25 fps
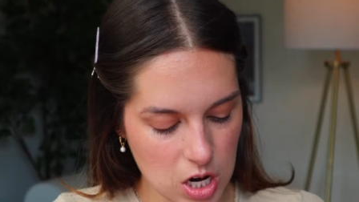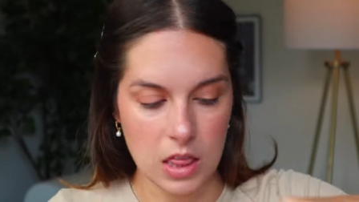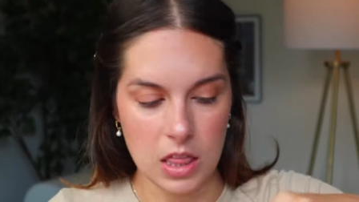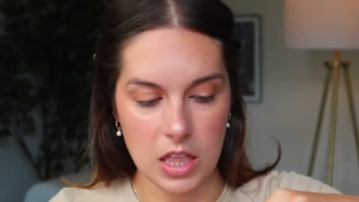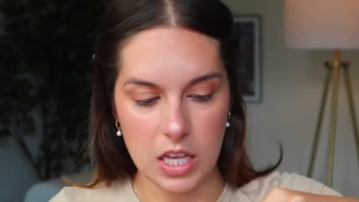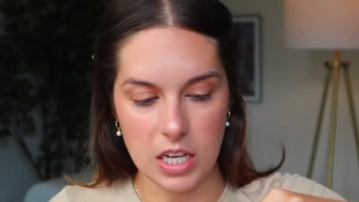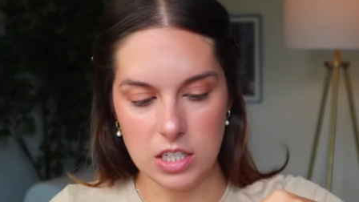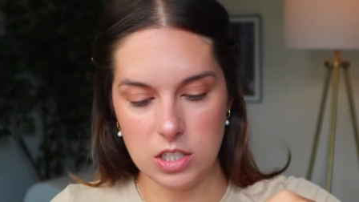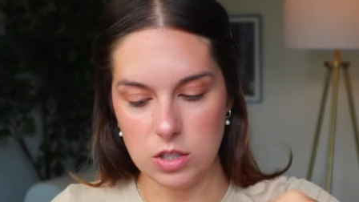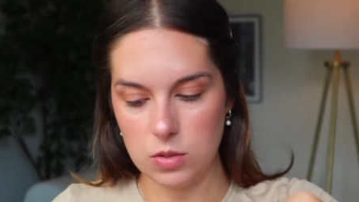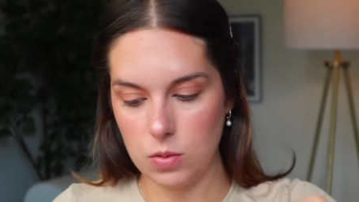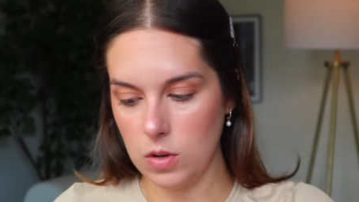
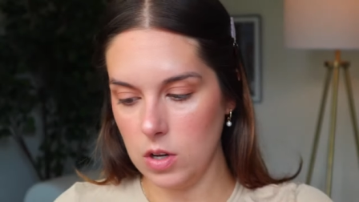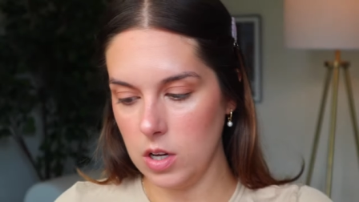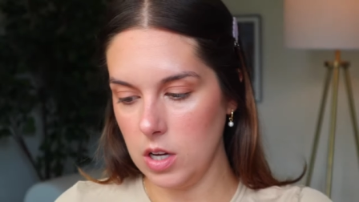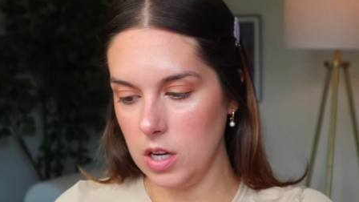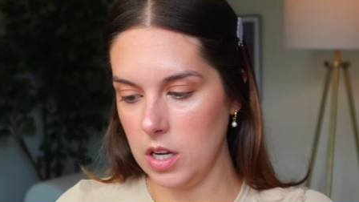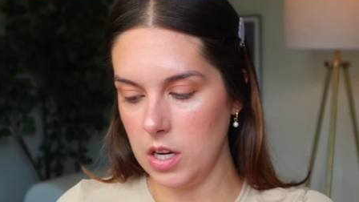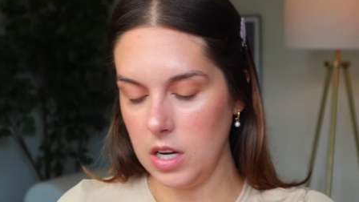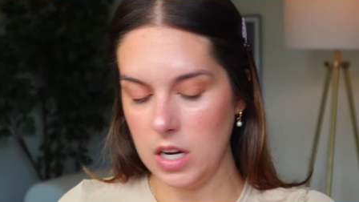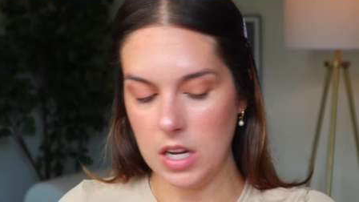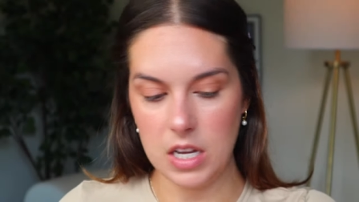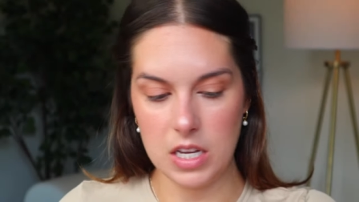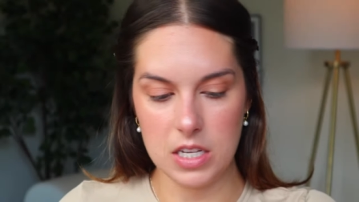This
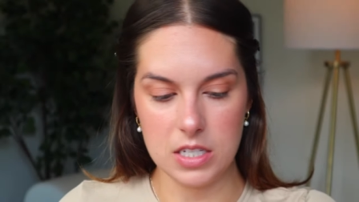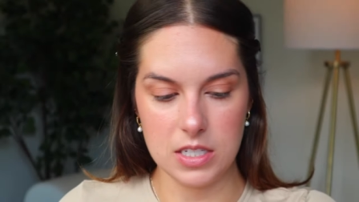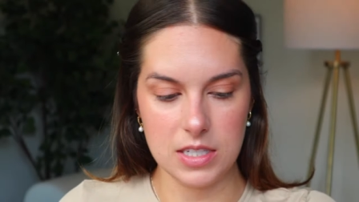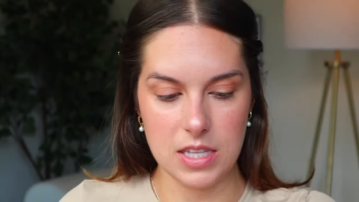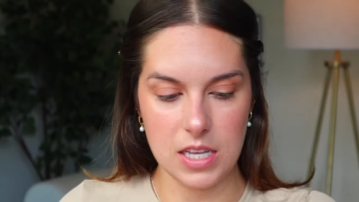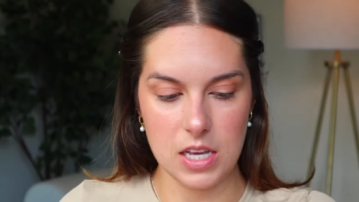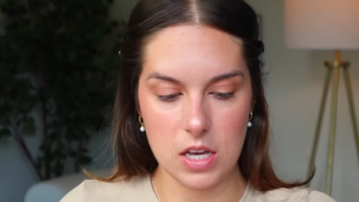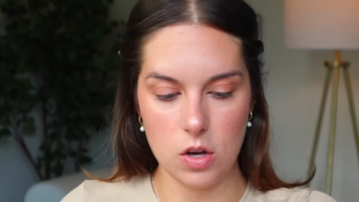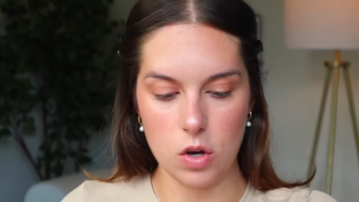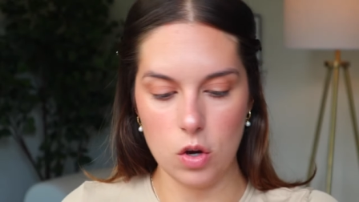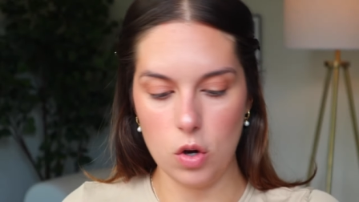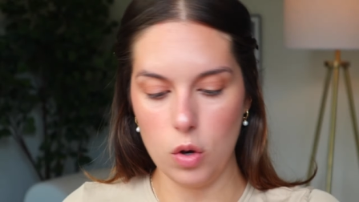one is
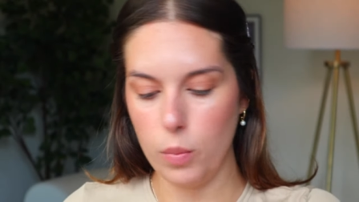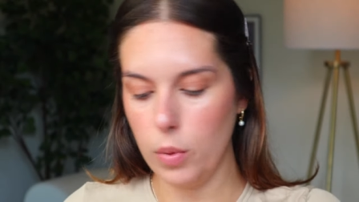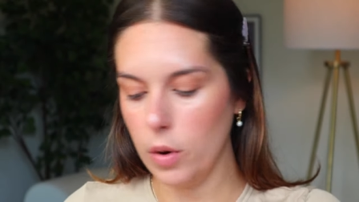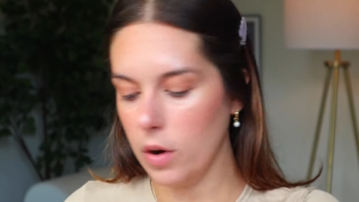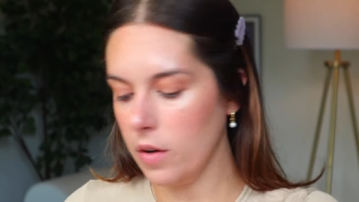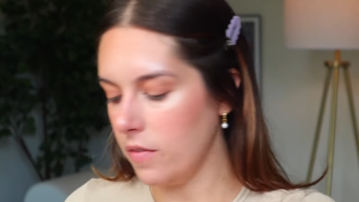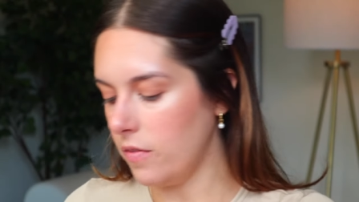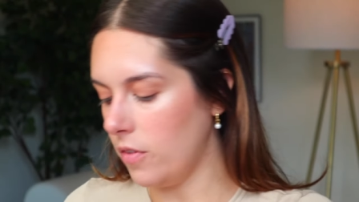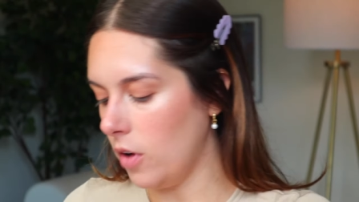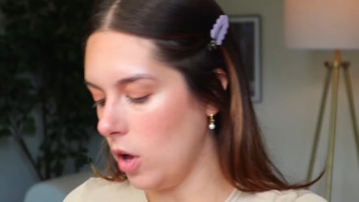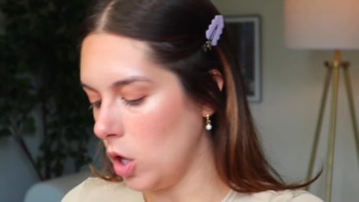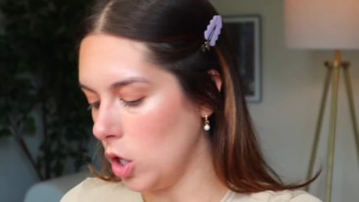the
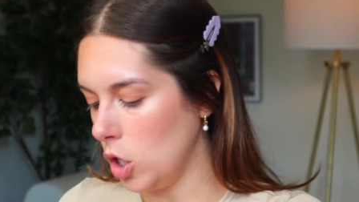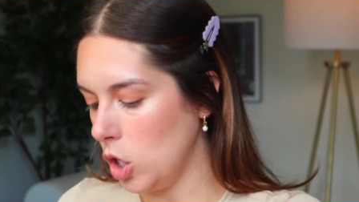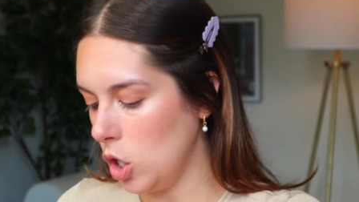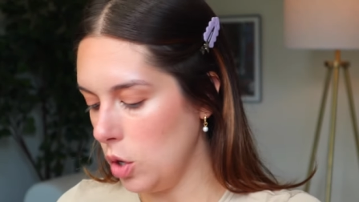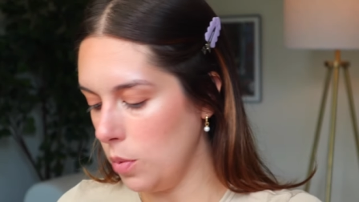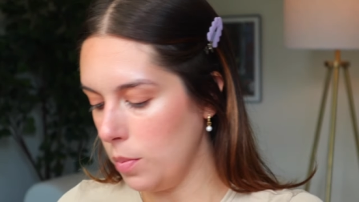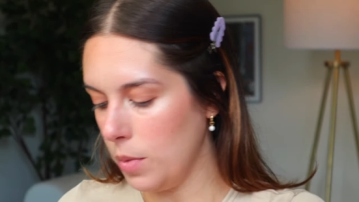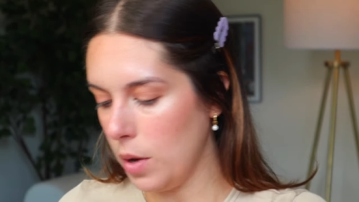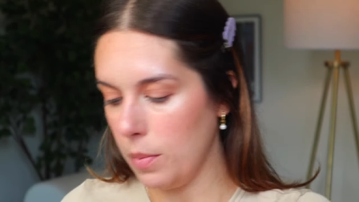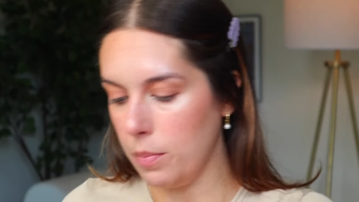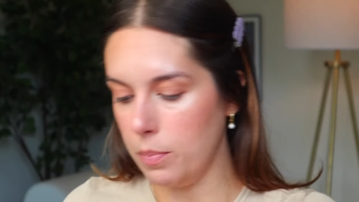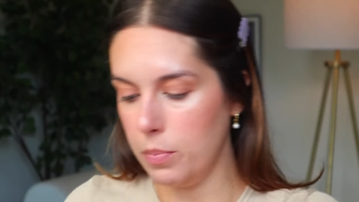Uber
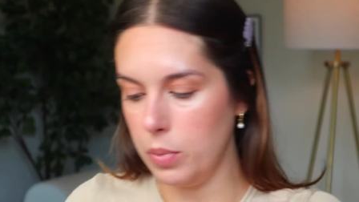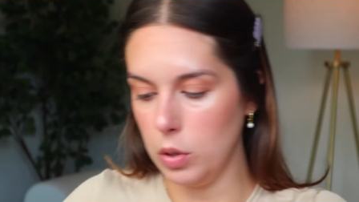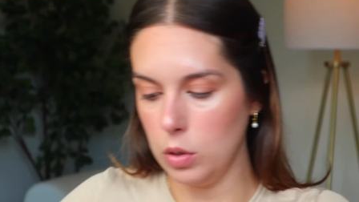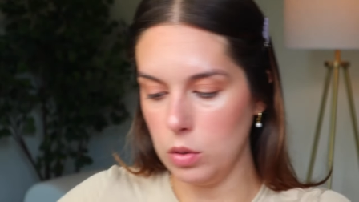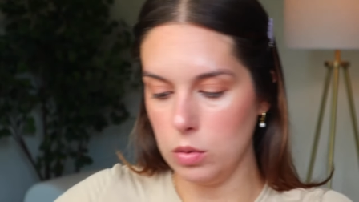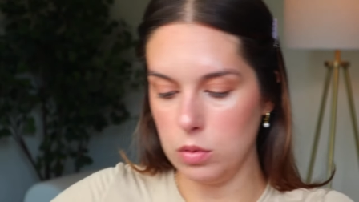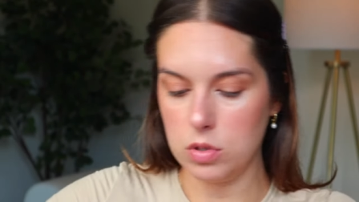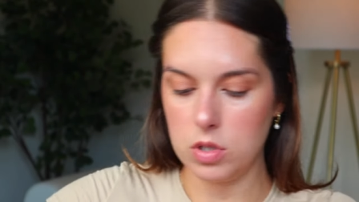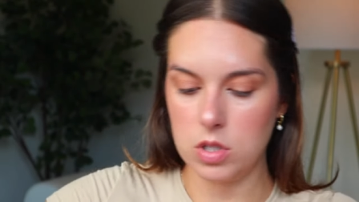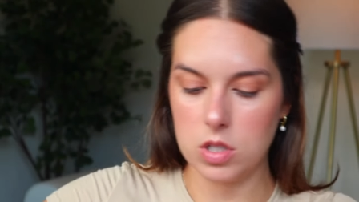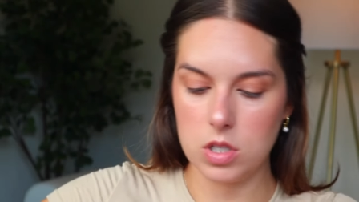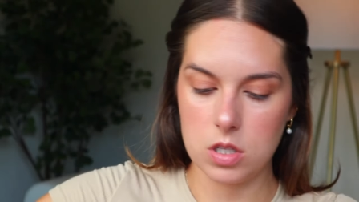Volume
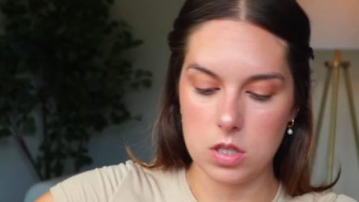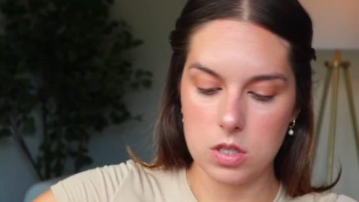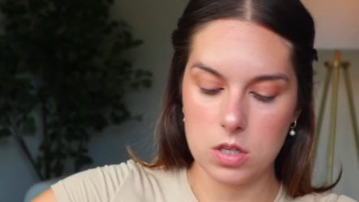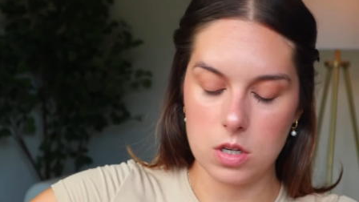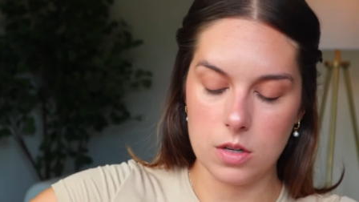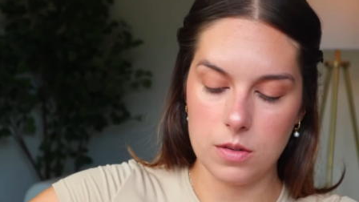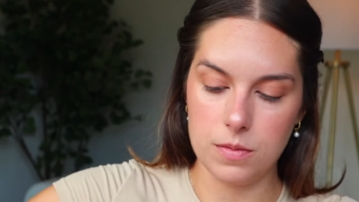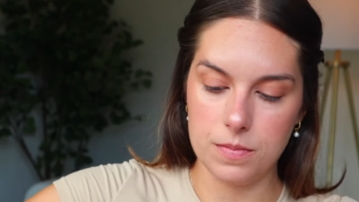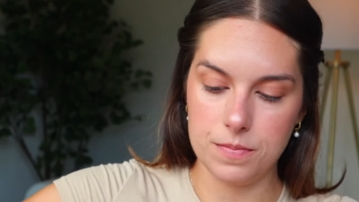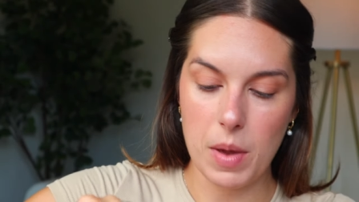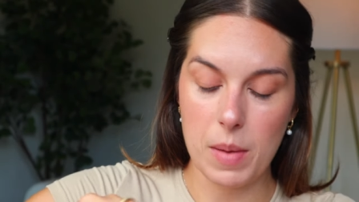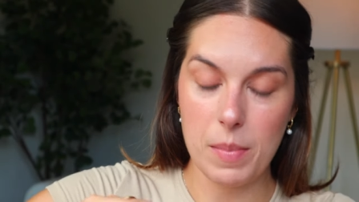Boost.
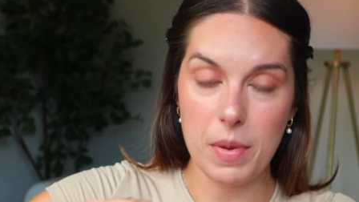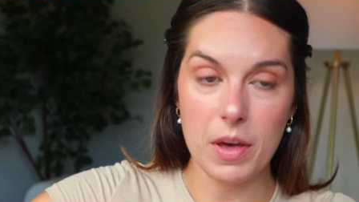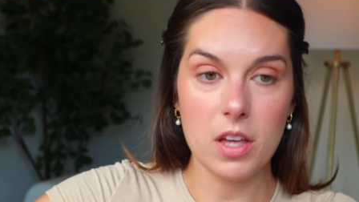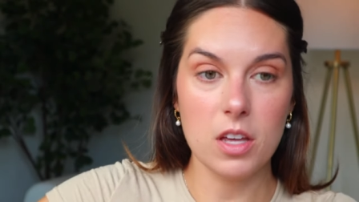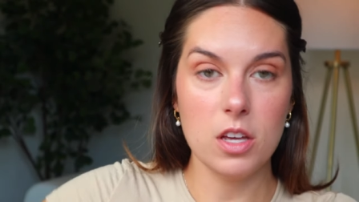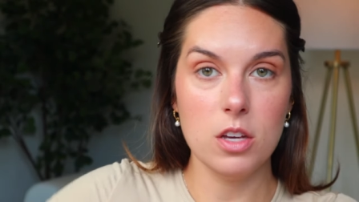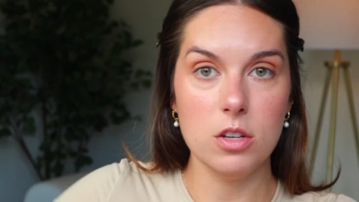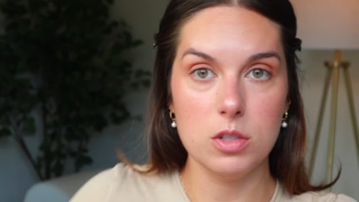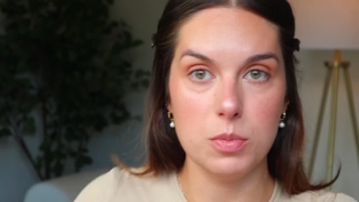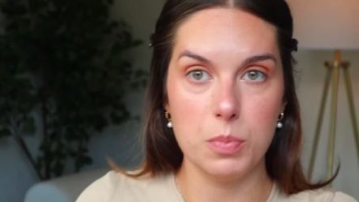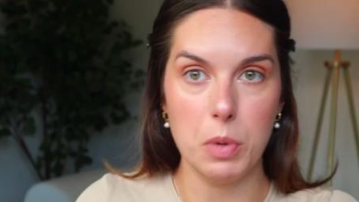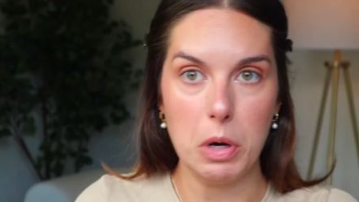Maybe I'll
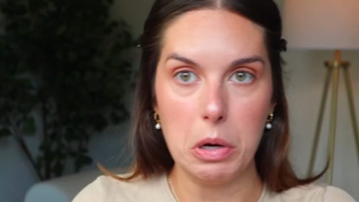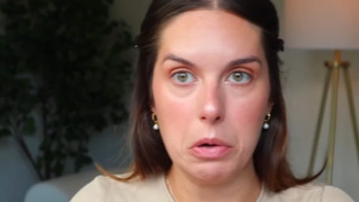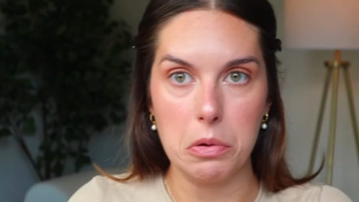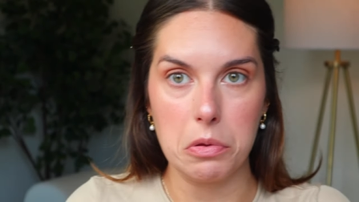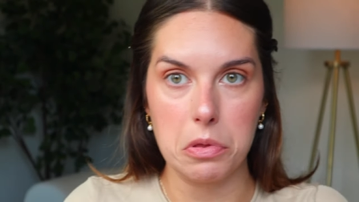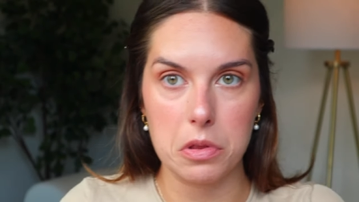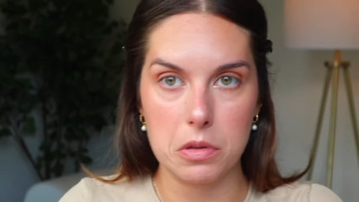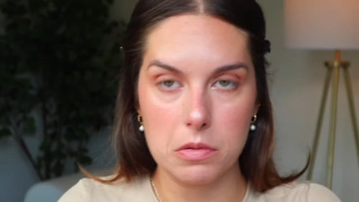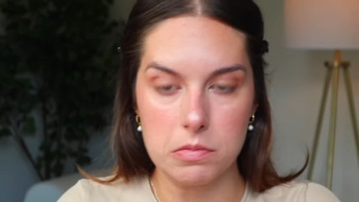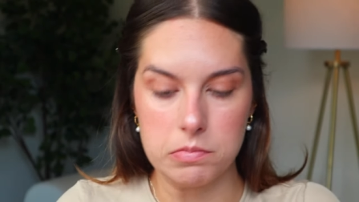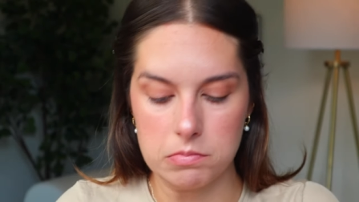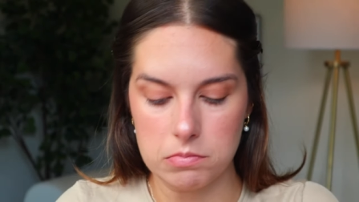use
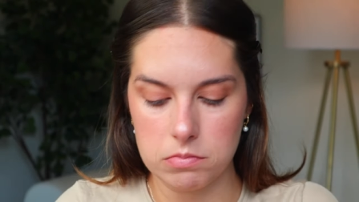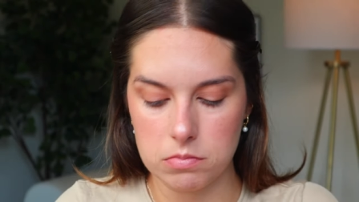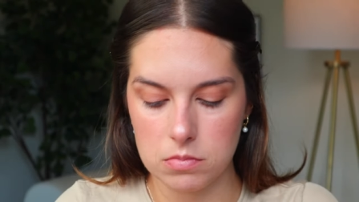both.